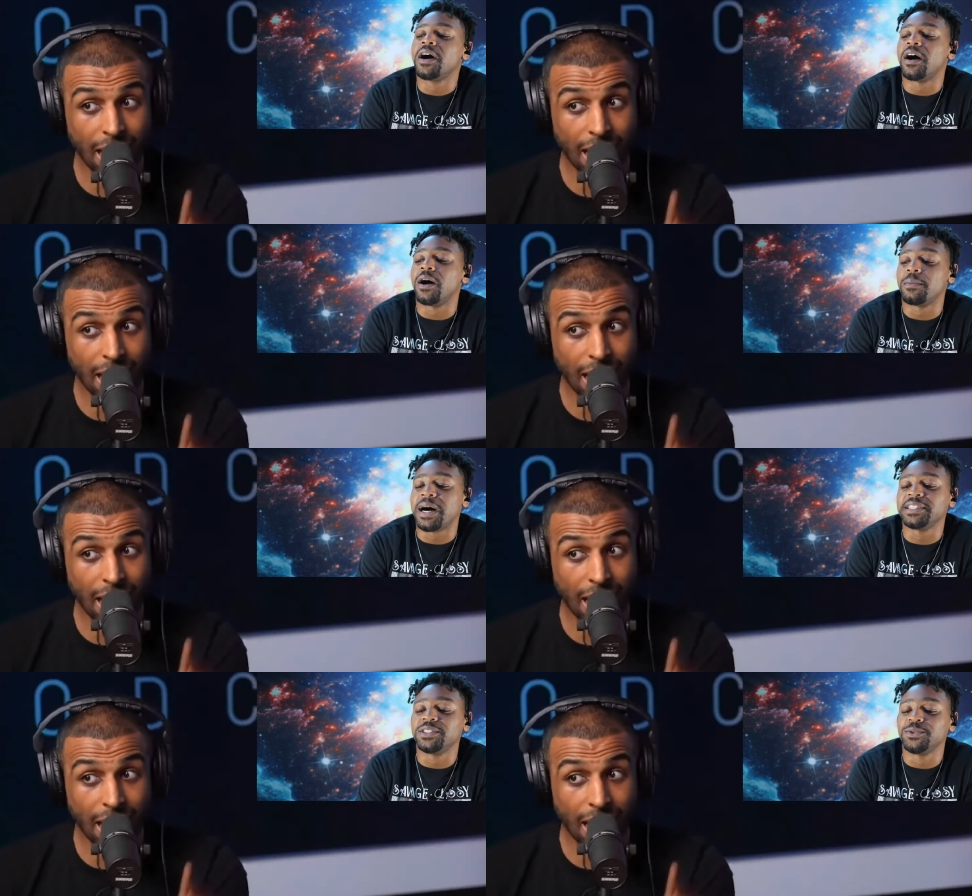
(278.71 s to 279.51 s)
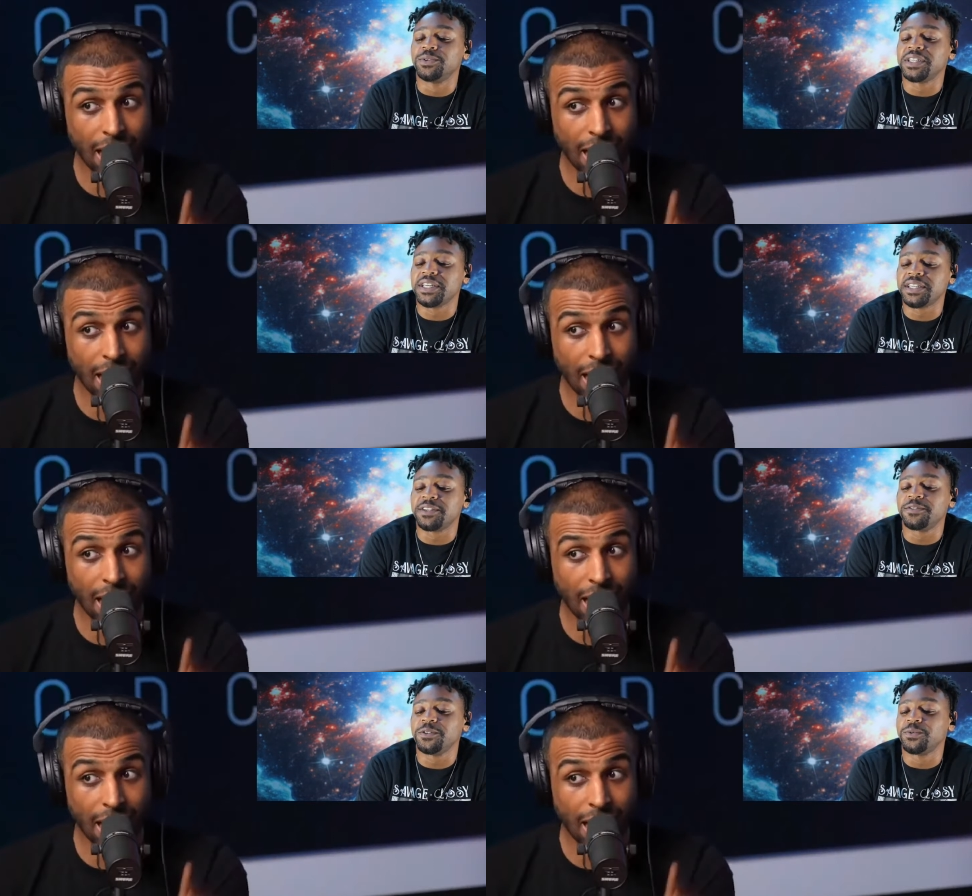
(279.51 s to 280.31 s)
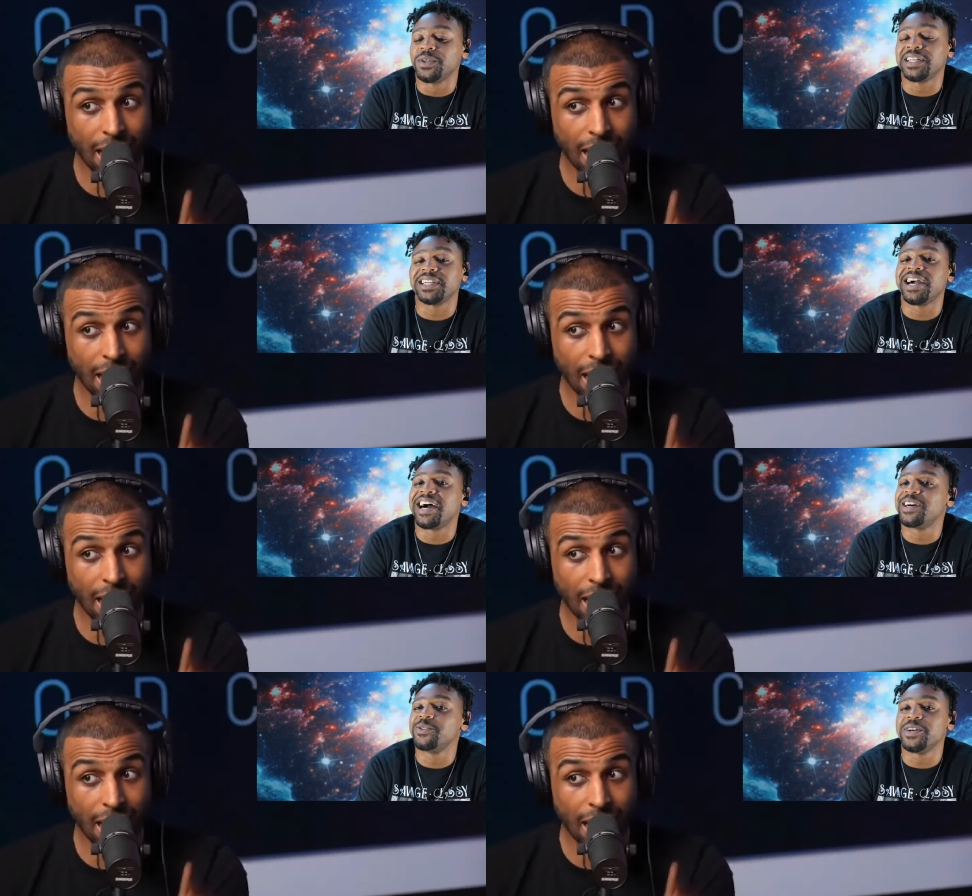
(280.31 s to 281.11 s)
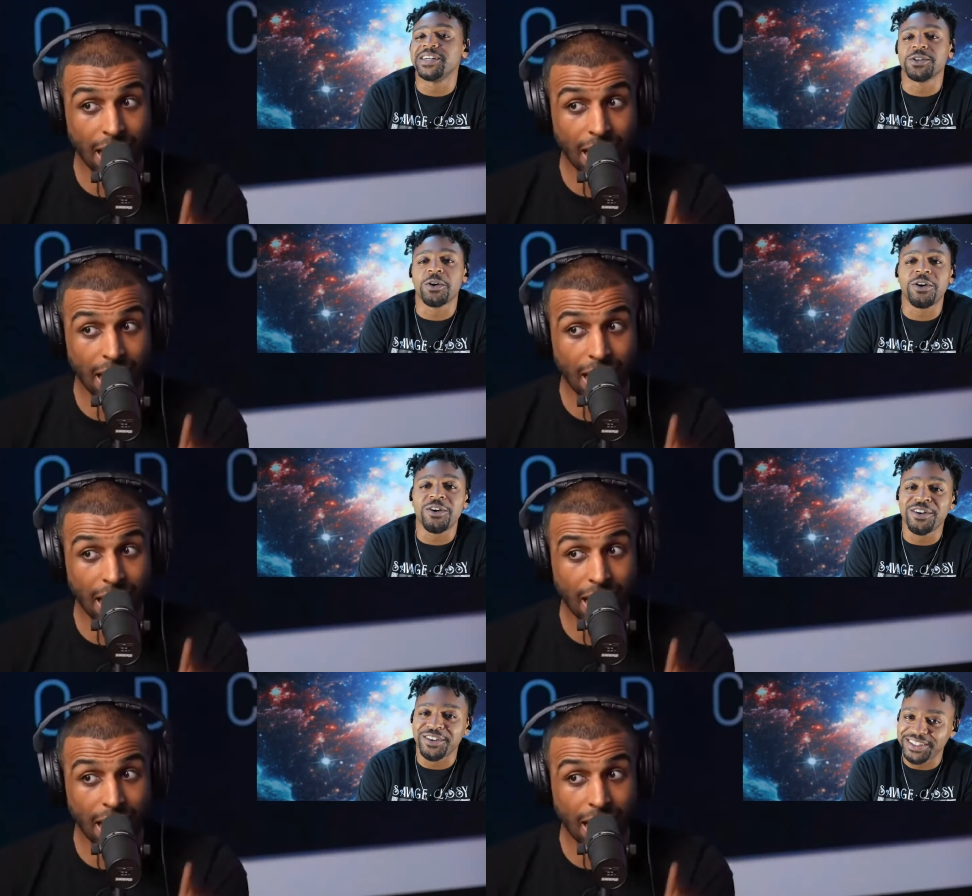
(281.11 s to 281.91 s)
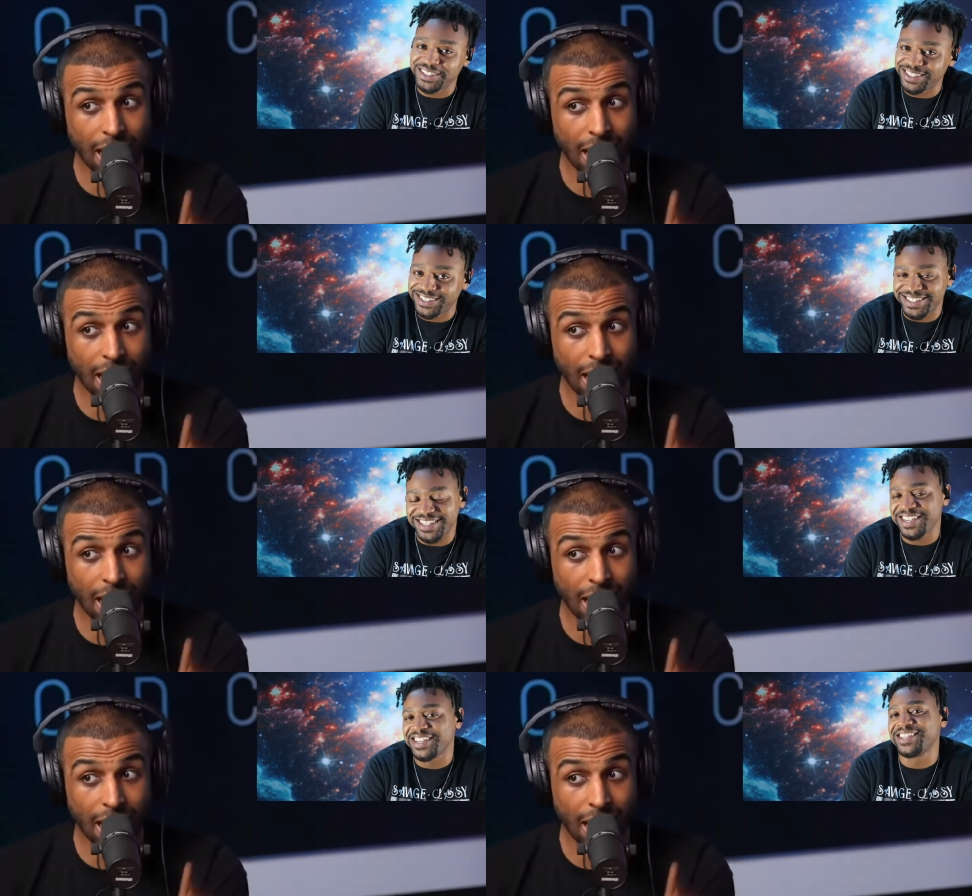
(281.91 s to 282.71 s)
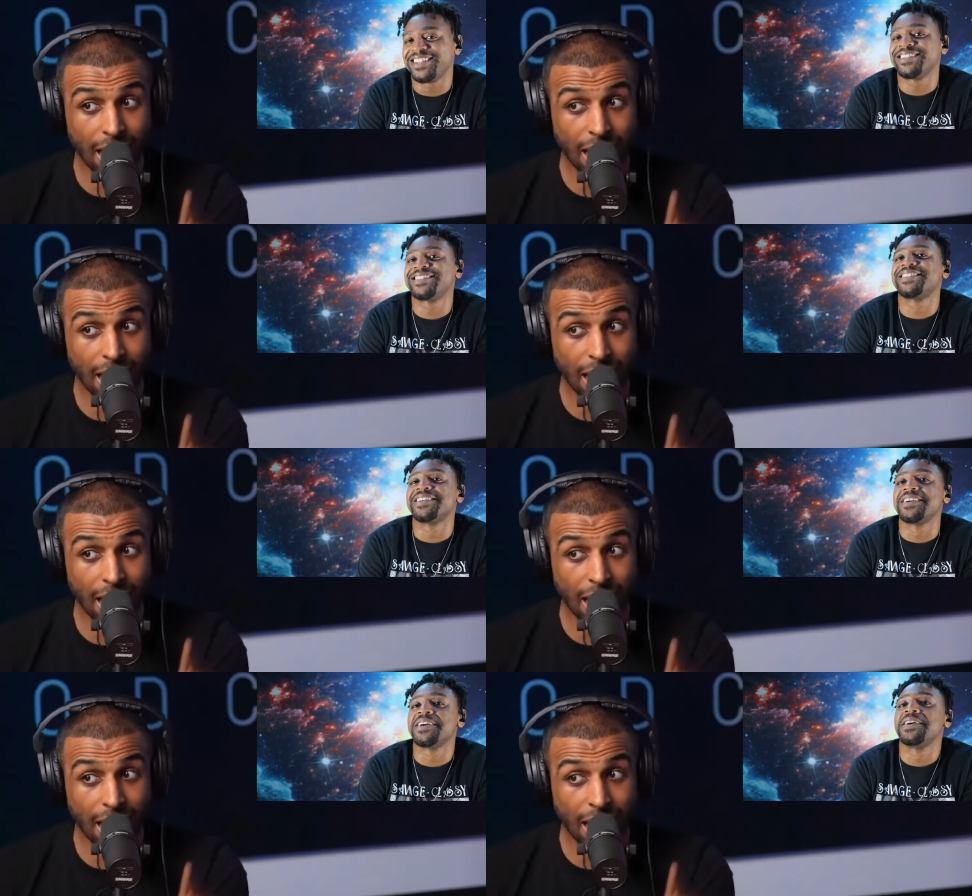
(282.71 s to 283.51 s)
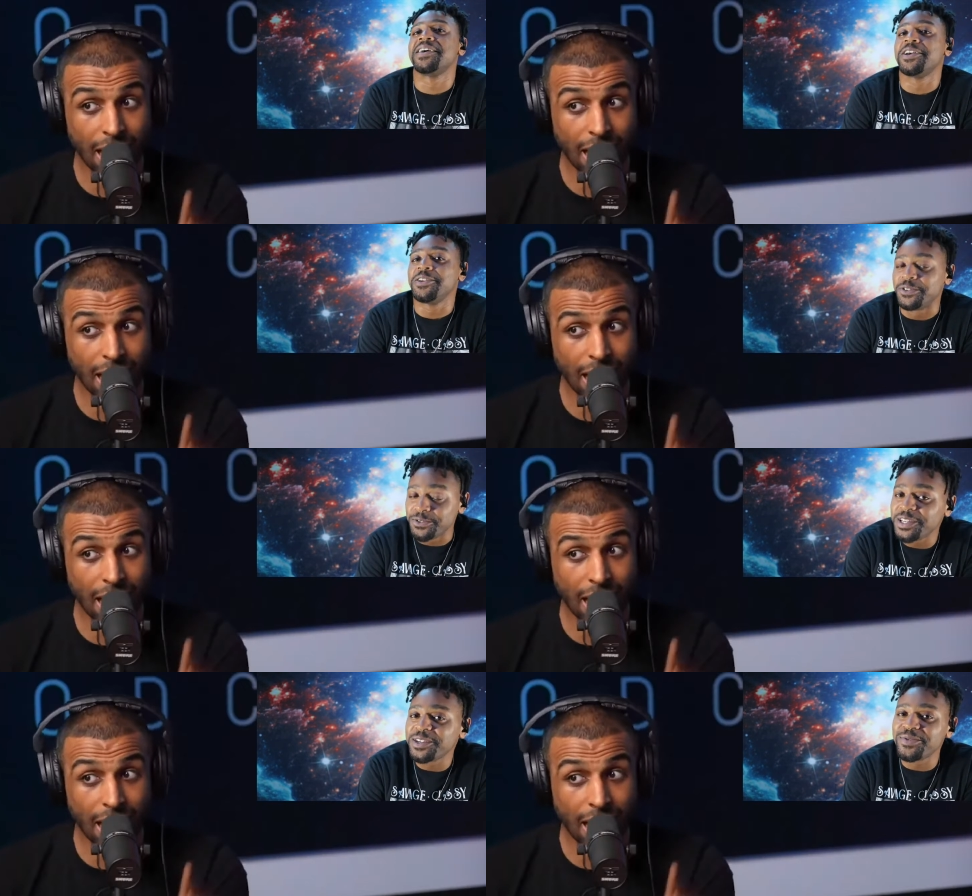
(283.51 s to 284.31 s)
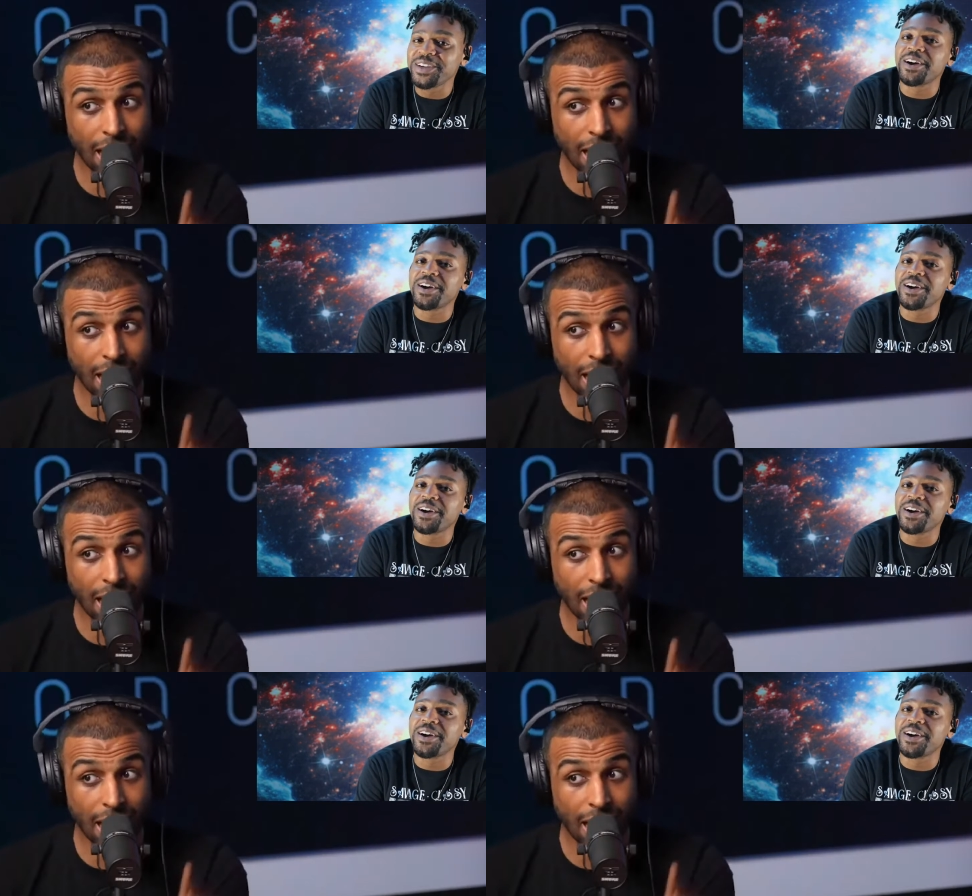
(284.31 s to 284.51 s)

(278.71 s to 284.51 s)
Speaker 1: um, i do think if you want a guy who has all these things you need to be